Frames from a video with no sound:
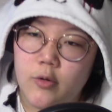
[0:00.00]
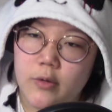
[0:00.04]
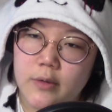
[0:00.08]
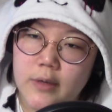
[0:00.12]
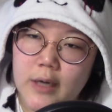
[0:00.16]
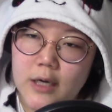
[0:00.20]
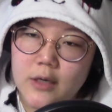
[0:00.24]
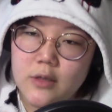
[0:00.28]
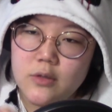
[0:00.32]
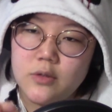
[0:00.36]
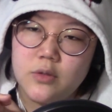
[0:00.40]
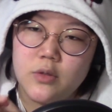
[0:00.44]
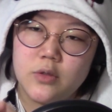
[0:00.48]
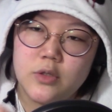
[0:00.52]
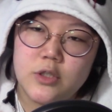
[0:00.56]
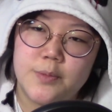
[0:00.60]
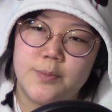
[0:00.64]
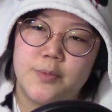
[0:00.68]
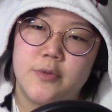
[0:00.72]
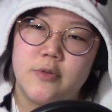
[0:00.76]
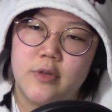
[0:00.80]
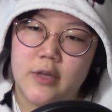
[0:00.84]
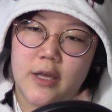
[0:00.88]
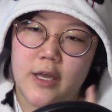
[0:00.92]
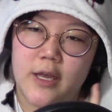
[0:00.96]
Naruto
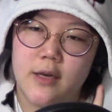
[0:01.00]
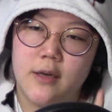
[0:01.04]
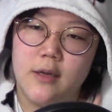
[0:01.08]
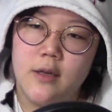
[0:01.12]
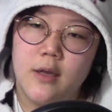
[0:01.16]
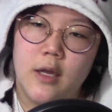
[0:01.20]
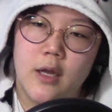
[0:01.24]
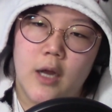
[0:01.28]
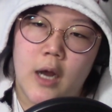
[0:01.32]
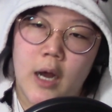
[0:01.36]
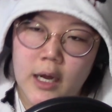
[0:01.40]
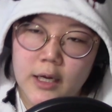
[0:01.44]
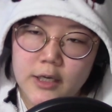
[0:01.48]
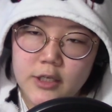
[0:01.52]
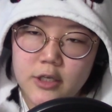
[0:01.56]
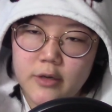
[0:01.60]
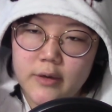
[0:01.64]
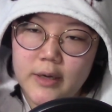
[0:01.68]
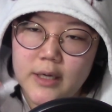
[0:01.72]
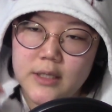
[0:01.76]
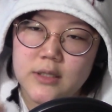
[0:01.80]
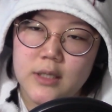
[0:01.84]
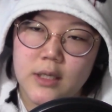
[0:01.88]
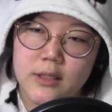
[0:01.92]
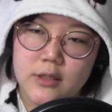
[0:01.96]
Shippuden, Hunter
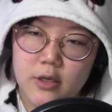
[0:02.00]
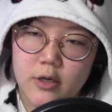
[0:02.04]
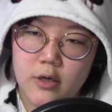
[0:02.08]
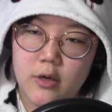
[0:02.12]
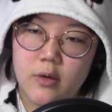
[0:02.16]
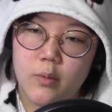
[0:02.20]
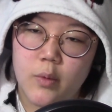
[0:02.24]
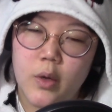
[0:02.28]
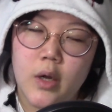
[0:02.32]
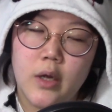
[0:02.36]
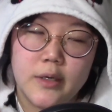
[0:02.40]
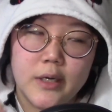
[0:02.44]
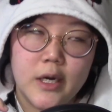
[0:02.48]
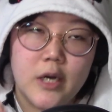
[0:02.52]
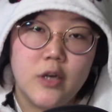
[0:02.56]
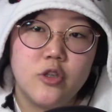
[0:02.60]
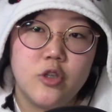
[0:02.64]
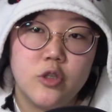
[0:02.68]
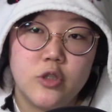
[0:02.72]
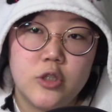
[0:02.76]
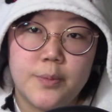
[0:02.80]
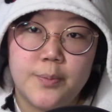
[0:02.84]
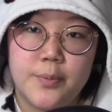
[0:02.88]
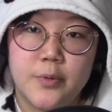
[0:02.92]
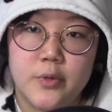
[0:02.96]
x Hunter, well, Naruto
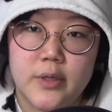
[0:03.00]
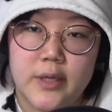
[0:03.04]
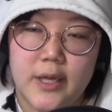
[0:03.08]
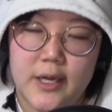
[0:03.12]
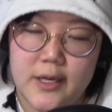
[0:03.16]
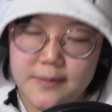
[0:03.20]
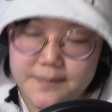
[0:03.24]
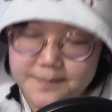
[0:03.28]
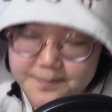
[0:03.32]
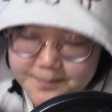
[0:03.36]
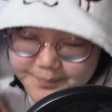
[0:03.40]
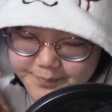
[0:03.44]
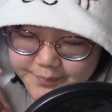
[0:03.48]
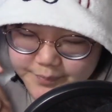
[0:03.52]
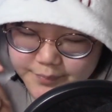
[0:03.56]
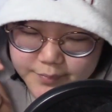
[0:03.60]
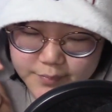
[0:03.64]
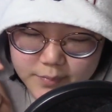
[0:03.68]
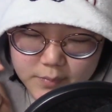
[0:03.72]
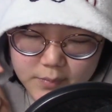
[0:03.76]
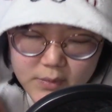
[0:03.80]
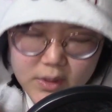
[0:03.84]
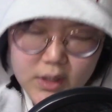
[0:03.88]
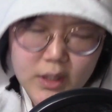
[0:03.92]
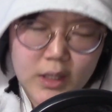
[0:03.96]
Shippuden,
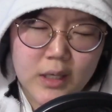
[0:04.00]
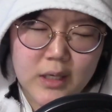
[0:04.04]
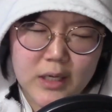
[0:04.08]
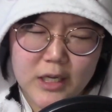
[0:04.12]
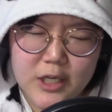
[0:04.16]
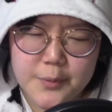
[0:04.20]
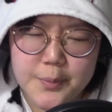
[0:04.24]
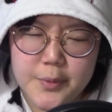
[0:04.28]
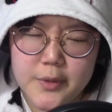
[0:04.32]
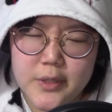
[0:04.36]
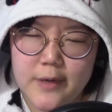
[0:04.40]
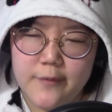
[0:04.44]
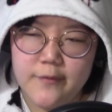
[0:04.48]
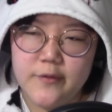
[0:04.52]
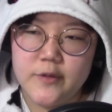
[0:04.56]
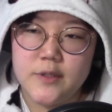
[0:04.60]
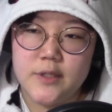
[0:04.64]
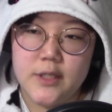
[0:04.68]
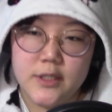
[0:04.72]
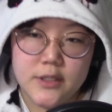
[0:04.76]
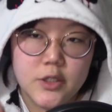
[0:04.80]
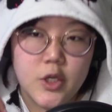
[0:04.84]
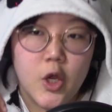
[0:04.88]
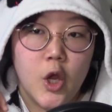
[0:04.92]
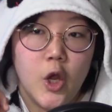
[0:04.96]
gotta put
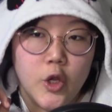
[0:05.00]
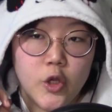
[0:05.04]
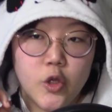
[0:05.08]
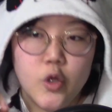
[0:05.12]
emphasis.